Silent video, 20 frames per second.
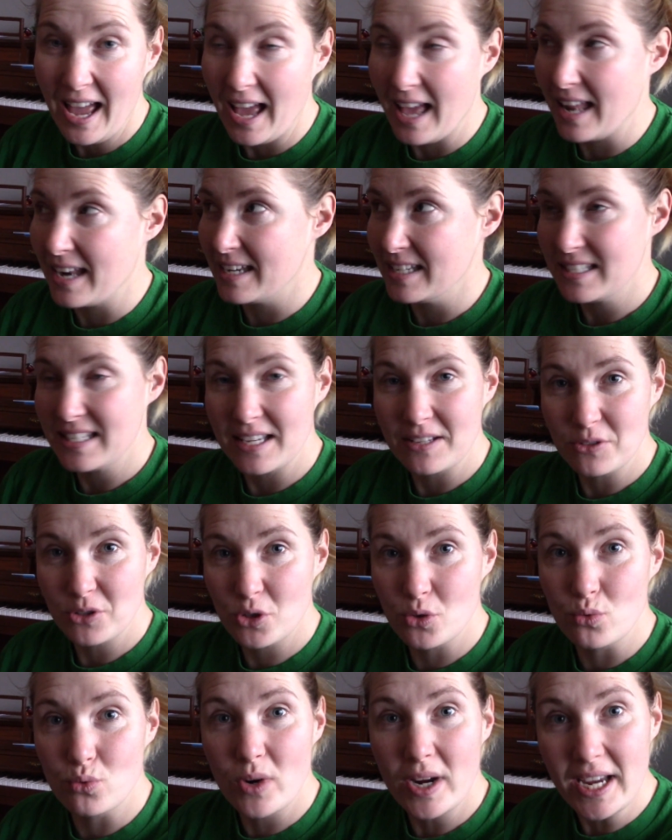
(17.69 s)
and it sounds
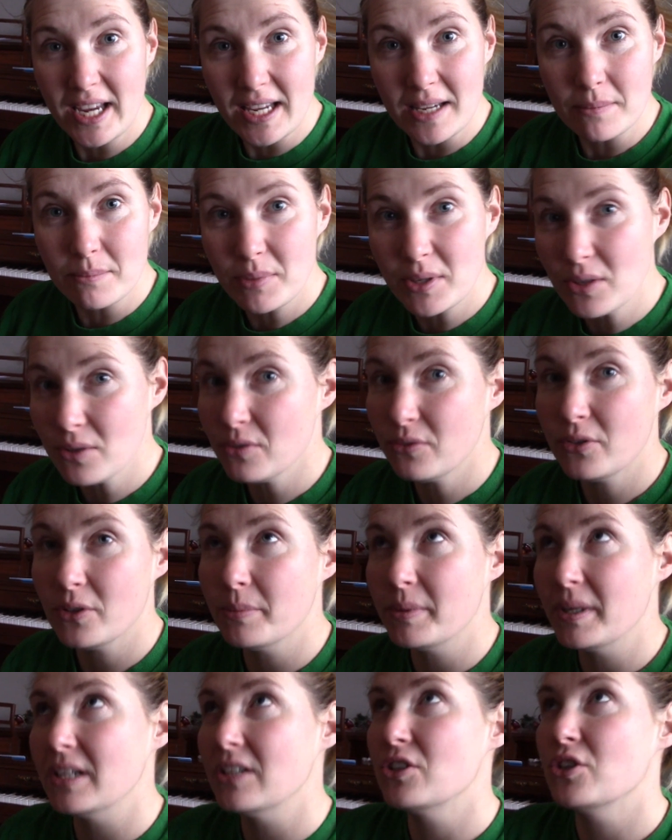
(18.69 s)
great and beautiful
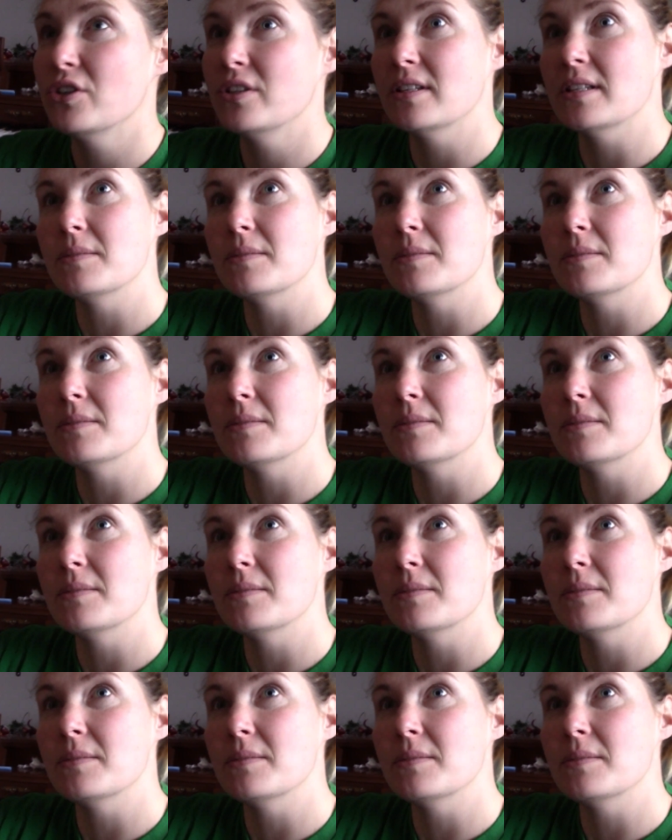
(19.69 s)
because you're in